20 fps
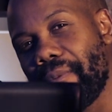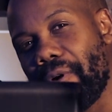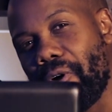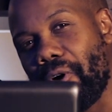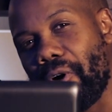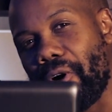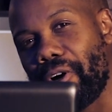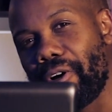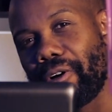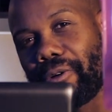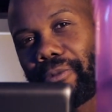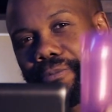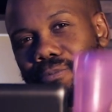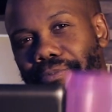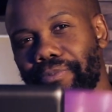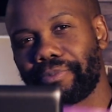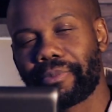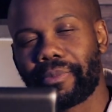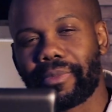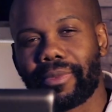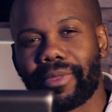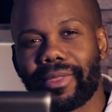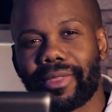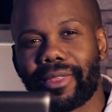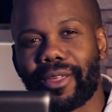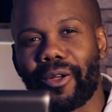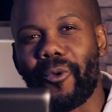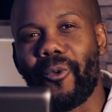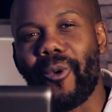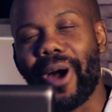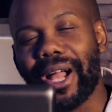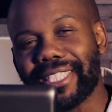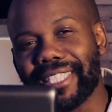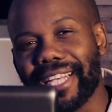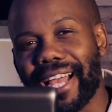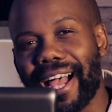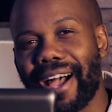more watch